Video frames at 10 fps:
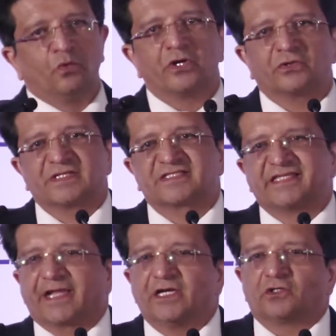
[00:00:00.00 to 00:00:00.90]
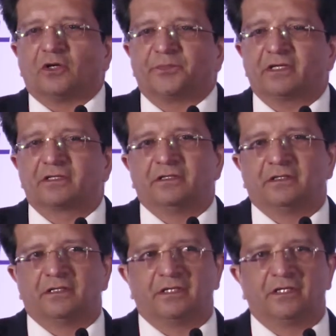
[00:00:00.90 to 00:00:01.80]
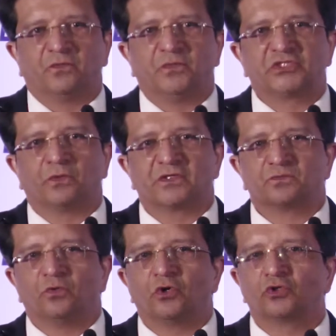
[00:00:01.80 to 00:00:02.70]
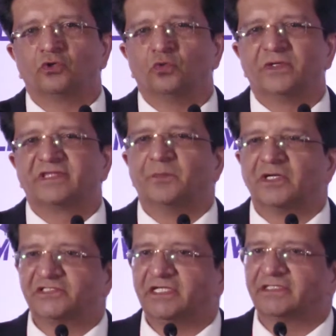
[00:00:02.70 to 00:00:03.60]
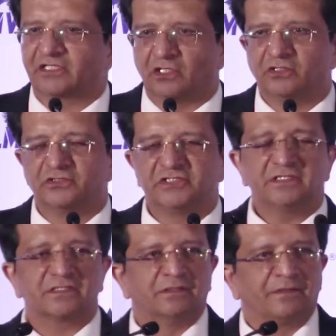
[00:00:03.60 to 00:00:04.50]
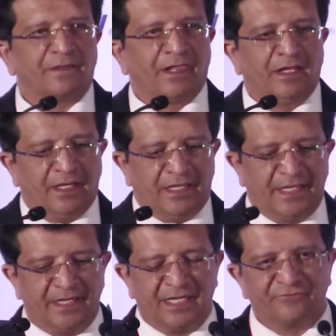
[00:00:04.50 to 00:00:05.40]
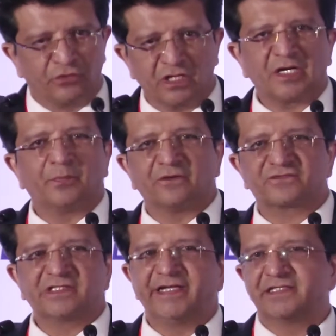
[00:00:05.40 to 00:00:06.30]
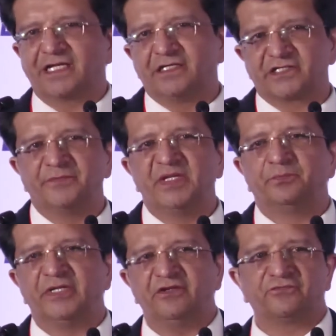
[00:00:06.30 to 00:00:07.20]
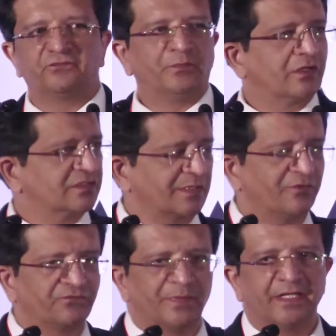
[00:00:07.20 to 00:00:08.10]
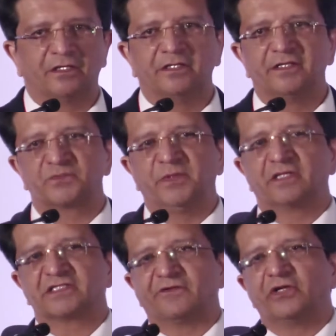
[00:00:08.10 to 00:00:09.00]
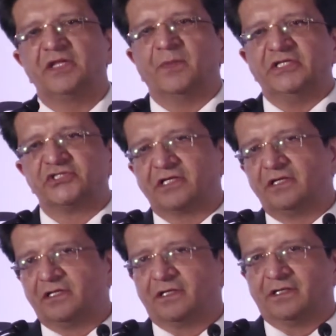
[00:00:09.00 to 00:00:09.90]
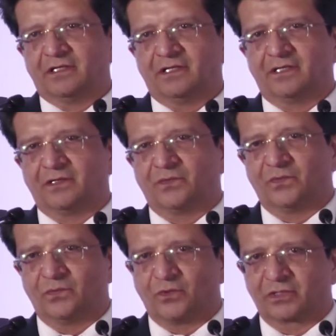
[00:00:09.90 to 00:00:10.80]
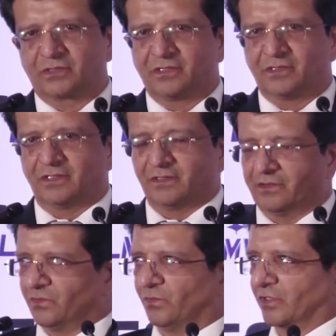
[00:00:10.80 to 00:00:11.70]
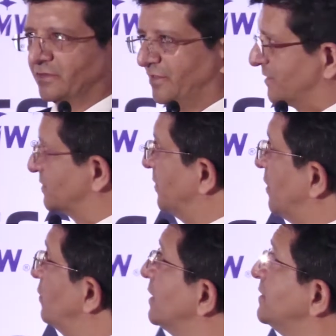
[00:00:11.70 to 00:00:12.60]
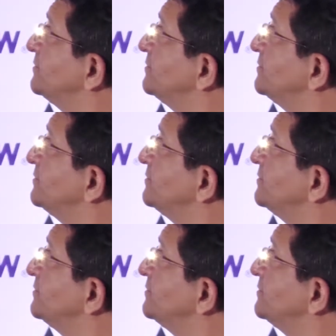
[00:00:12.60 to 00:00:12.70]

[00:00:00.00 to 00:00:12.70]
over to the second topic, which was more to do with emerging technologies. And I've got a couple of slides. I'll try and be brief because some of my earlier speakers have already mentioned what this is about.